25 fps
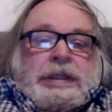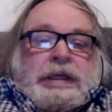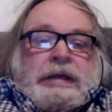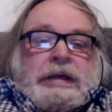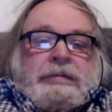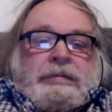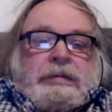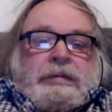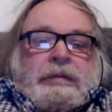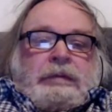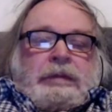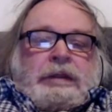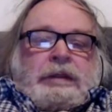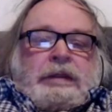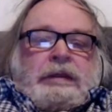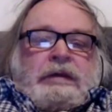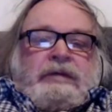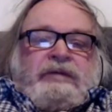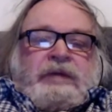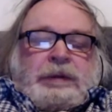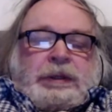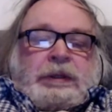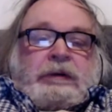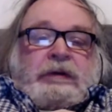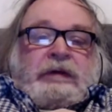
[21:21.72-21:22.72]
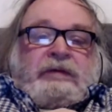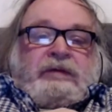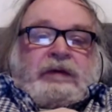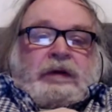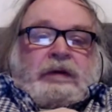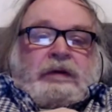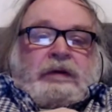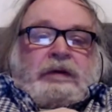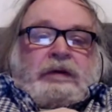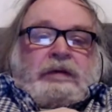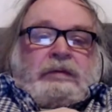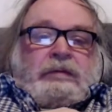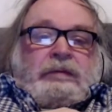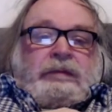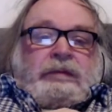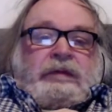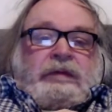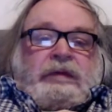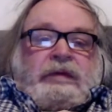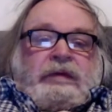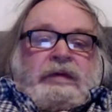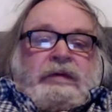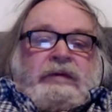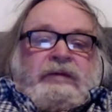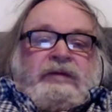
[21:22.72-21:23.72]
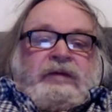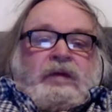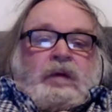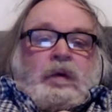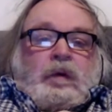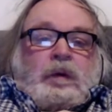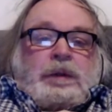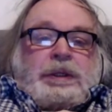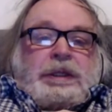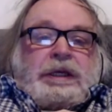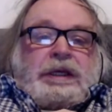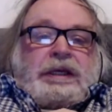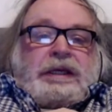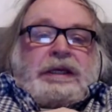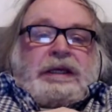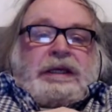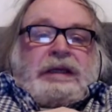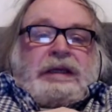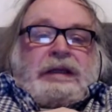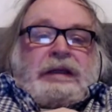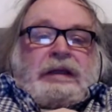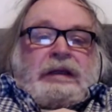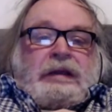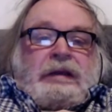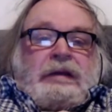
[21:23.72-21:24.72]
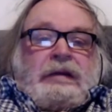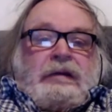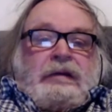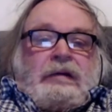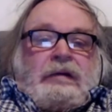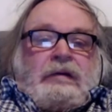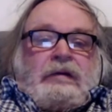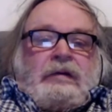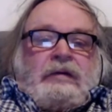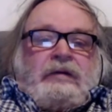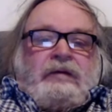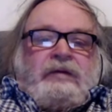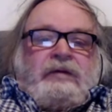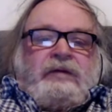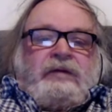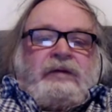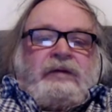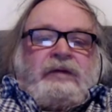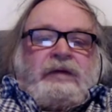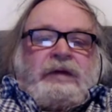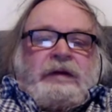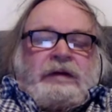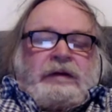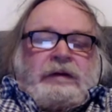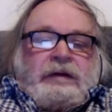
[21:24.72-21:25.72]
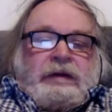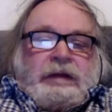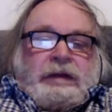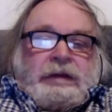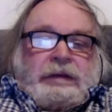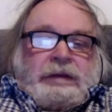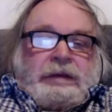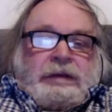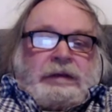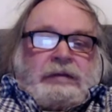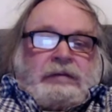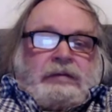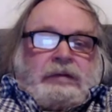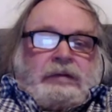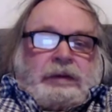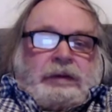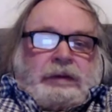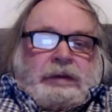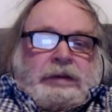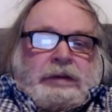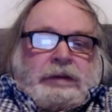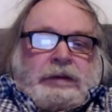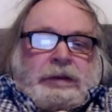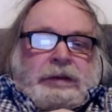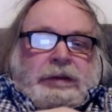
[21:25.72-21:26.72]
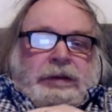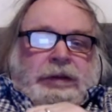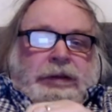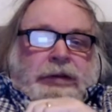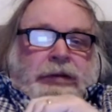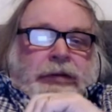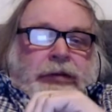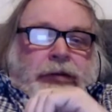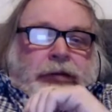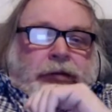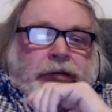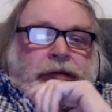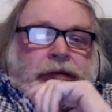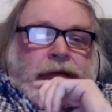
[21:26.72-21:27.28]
volume 14 of the Collected Works.